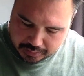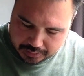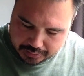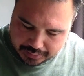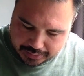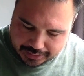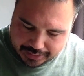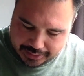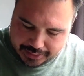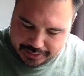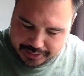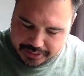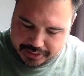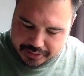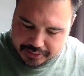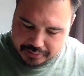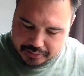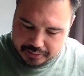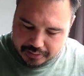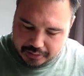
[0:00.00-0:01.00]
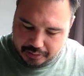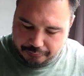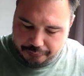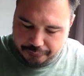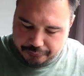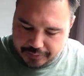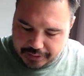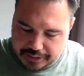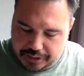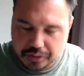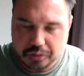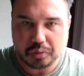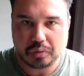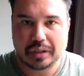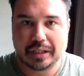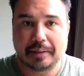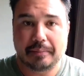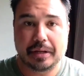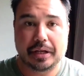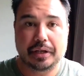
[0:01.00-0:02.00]
is the physical
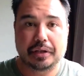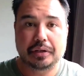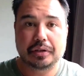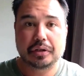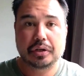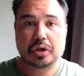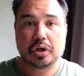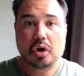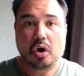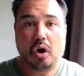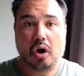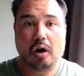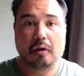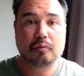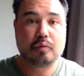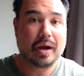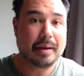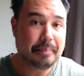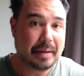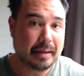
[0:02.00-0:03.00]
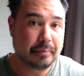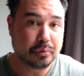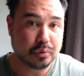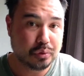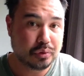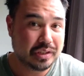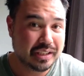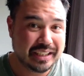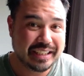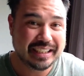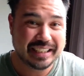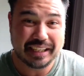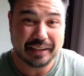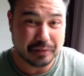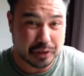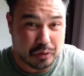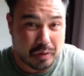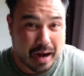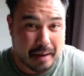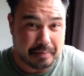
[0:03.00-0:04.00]
limit of where people give
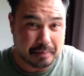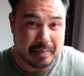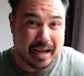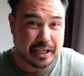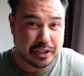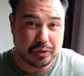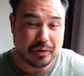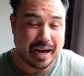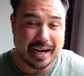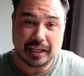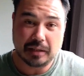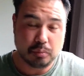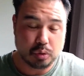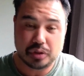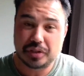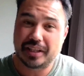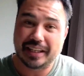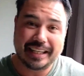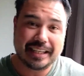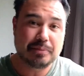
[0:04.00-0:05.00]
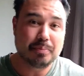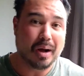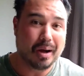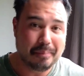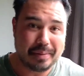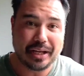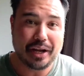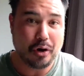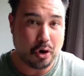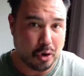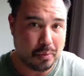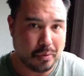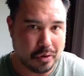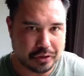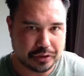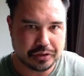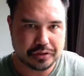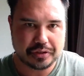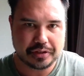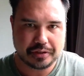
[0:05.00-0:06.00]
a crap about your ad anymore. So these might be
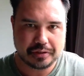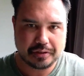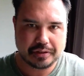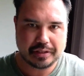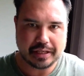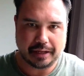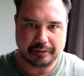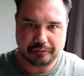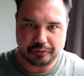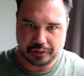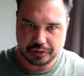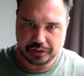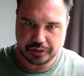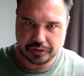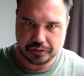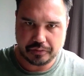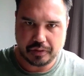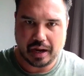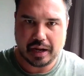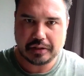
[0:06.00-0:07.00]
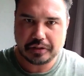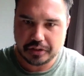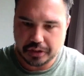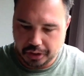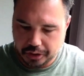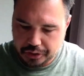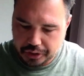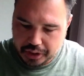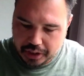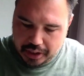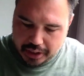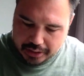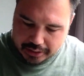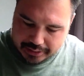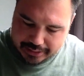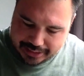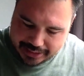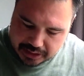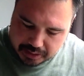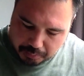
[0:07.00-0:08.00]
homeowners, say, for instance, right? So
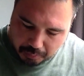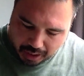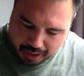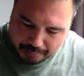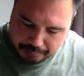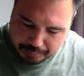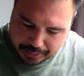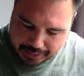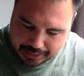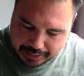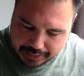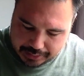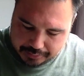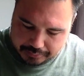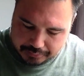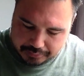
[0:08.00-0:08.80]
this might be,